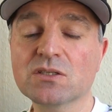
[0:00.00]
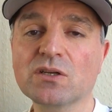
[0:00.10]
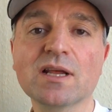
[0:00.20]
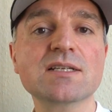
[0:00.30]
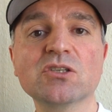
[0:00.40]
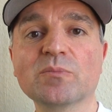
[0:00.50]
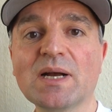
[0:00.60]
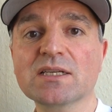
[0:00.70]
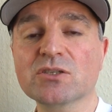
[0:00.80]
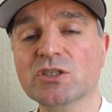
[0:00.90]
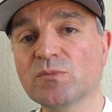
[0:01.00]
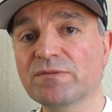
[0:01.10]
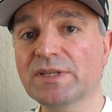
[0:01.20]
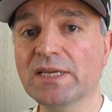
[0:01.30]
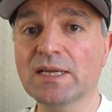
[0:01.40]
So let's look back at some
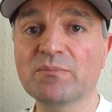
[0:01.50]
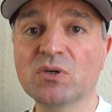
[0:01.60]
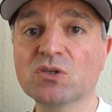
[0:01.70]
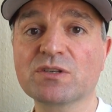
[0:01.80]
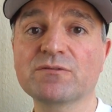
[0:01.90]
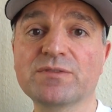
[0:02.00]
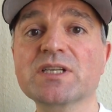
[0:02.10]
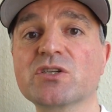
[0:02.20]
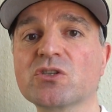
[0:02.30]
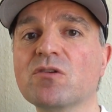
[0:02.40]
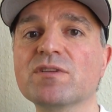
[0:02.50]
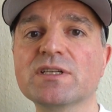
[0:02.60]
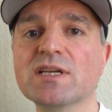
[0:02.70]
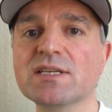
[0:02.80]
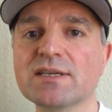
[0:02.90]
of the important fixtures over
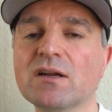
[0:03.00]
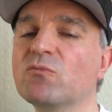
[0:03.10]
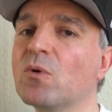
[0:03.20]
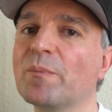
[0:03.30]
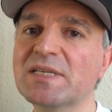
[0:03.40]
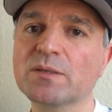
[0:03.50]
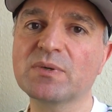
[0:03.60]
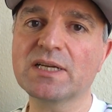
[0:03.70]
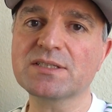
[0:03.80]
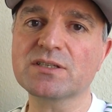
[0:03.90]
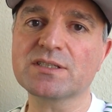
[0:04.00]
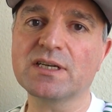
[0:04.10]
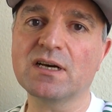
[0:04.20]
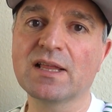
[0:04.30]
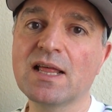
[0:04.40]
the years then, and what better place to
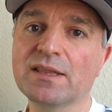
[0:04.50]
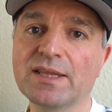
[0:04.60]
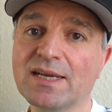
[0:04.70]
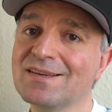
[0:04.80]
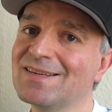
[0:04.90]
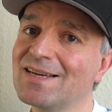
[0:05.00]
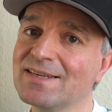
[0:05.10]
start than